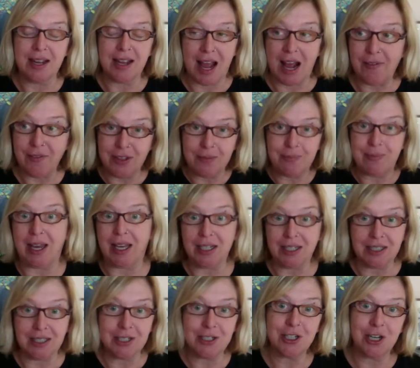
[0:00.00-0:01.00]
Half the
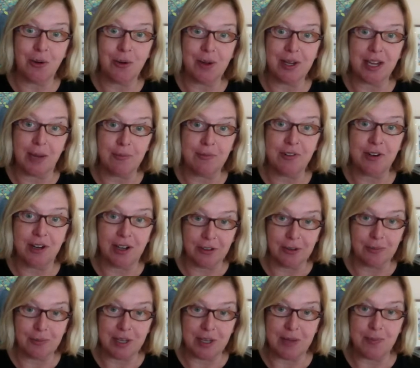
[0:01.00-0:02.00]
battle is showing up for
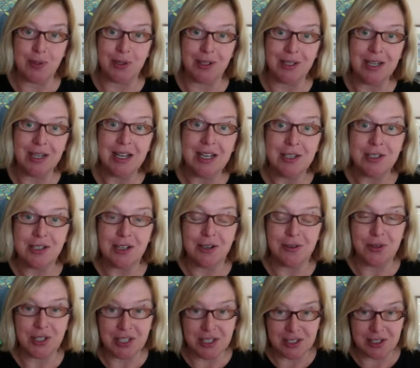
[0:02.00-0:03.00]
other people. So
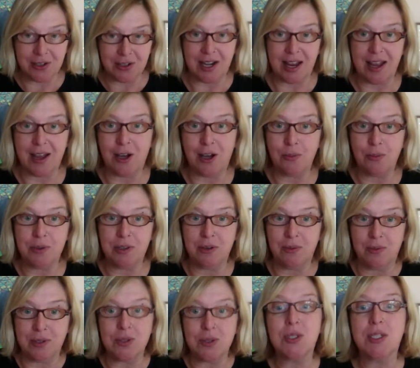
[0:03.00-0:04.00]
this is going to help you
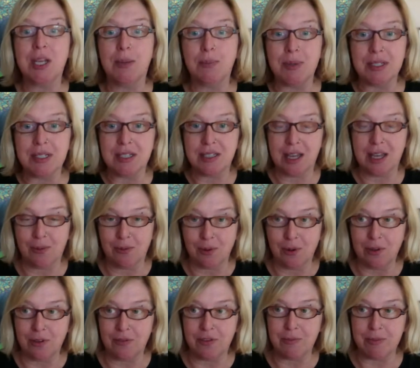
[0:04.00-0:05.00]
when you step into that
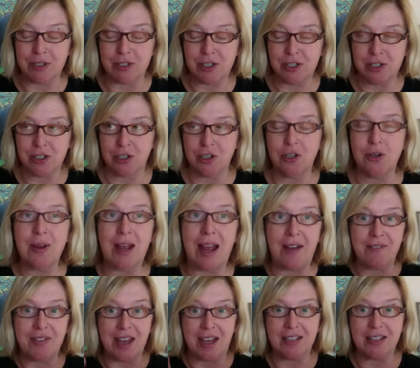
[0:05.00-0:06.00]
role of the magician. You
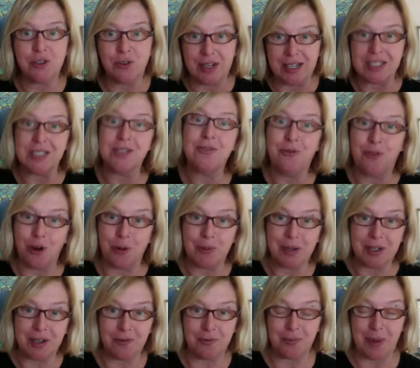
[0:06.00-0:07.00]
have that
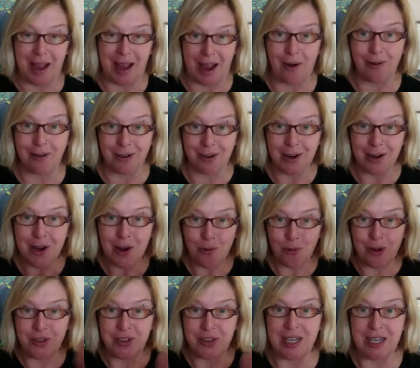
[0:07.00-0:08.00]
transformative power
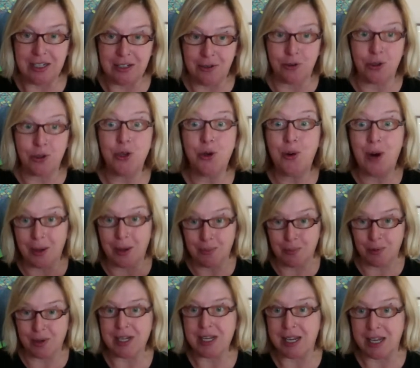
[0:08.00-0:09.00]
within you. You are
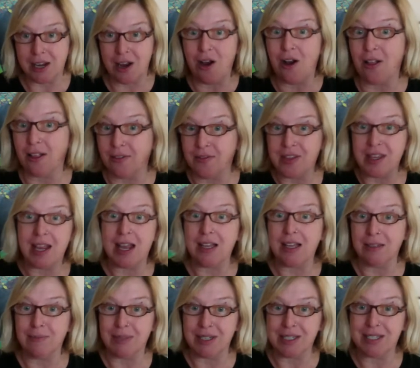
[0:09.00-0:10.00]
bringing all of the
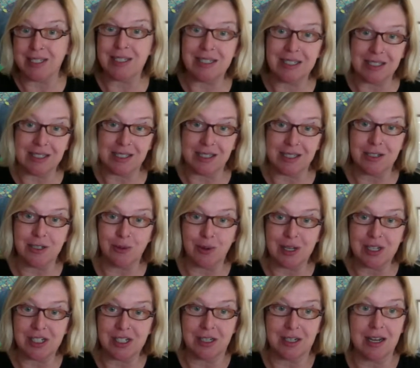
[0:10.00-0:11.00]
elements to the
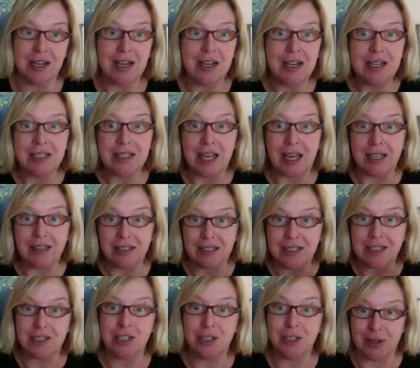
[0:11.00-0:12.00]
situation that the
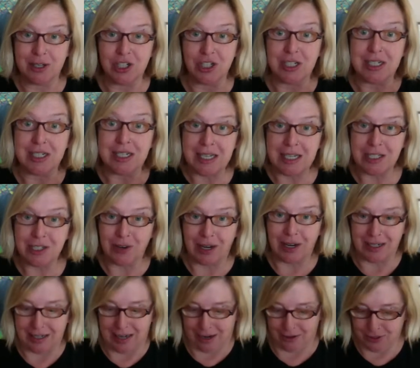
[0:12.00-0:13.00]
situation needs
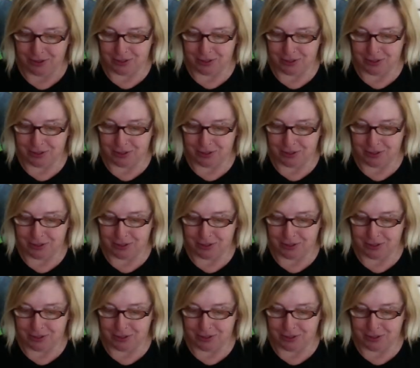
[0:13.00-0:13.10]
right now.